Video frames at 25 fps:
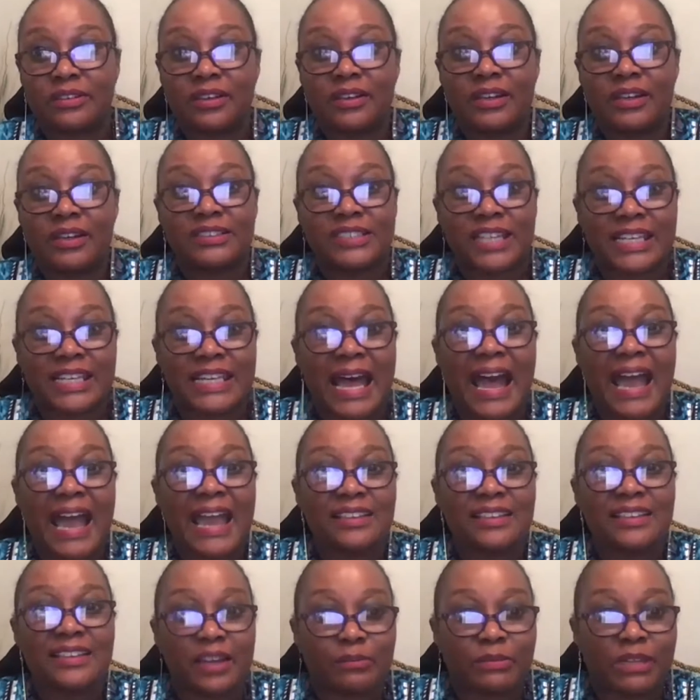
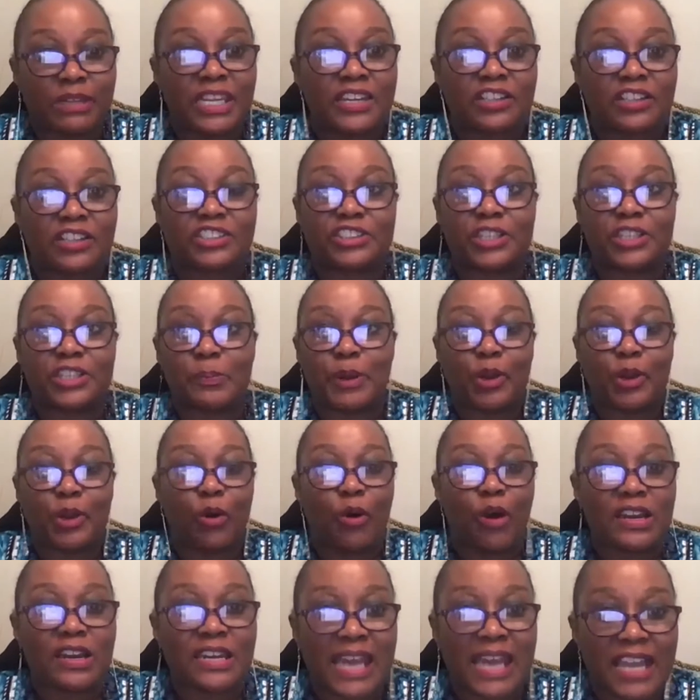denying them leadership and
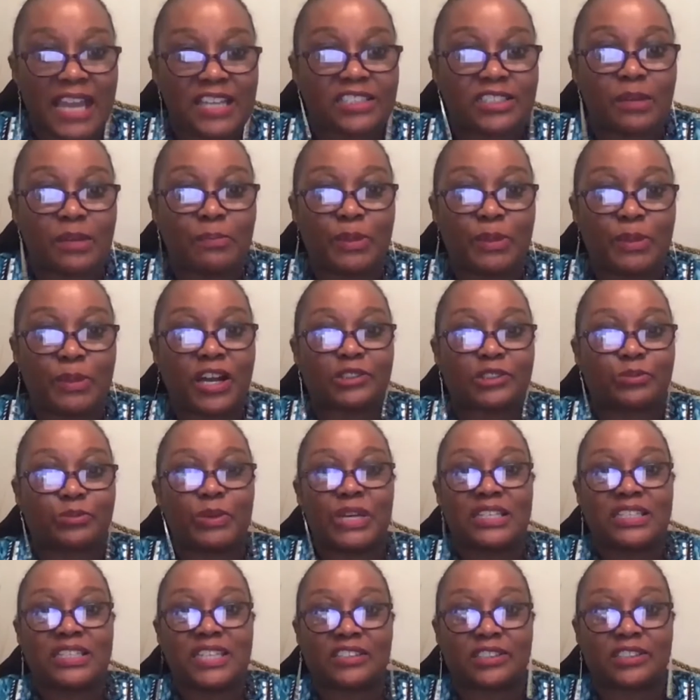ordination because we
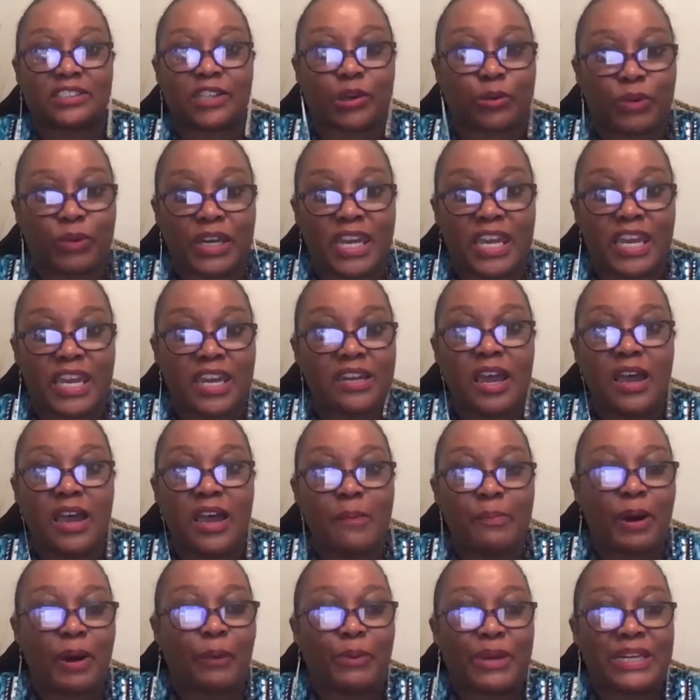disagreed,
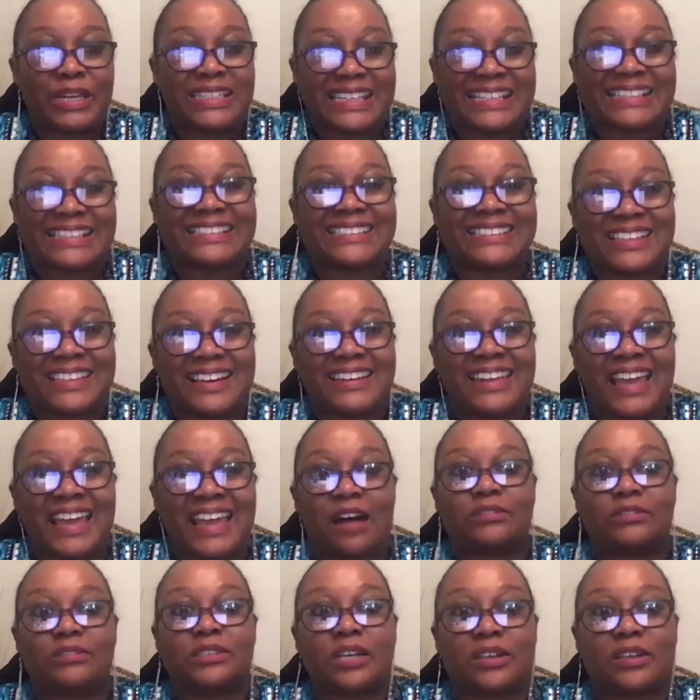but we didn't sit
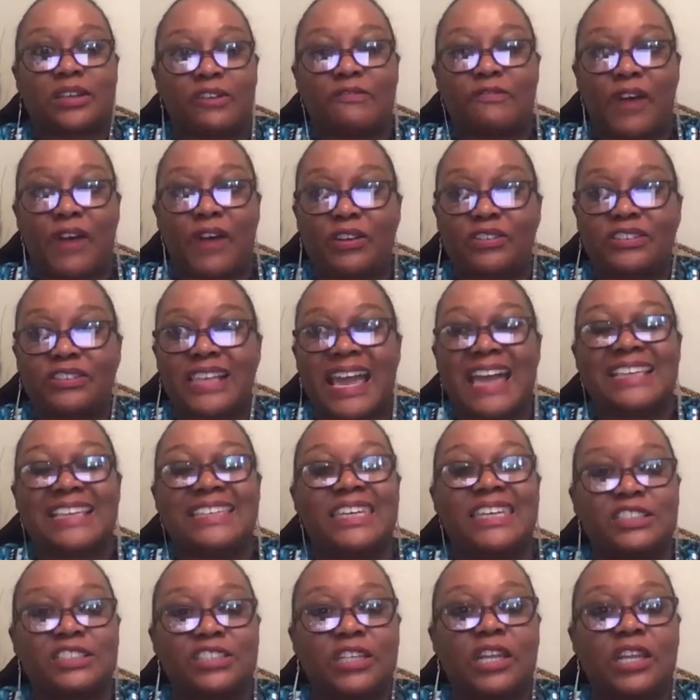down to converse and
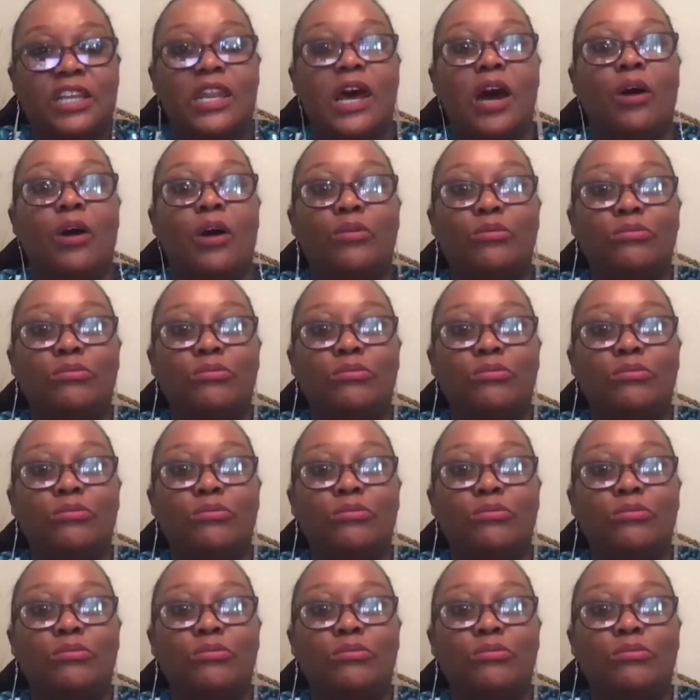get to know.